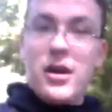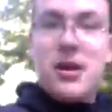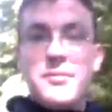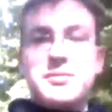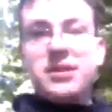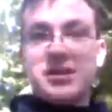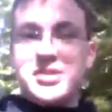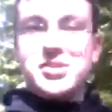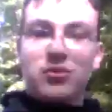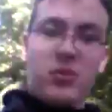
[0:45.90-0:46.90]
um, this
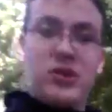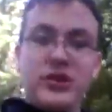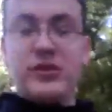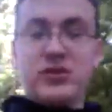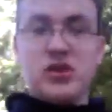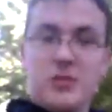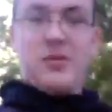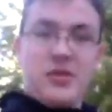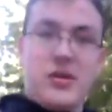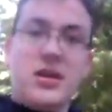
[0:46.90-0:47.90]
one
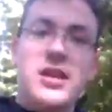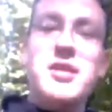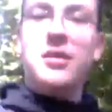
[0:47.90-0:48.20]
YouTuber